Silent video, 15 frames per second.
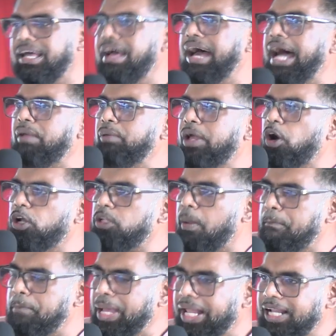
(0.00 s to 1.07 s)
and we're going
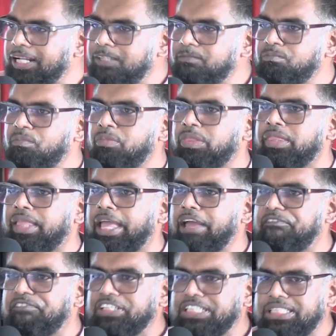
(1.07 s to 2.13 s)
to build
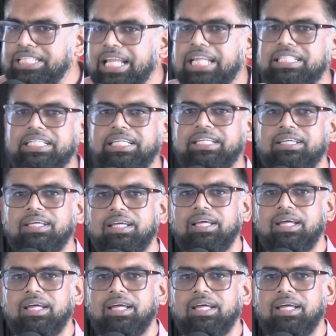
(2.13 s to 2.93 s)
a facility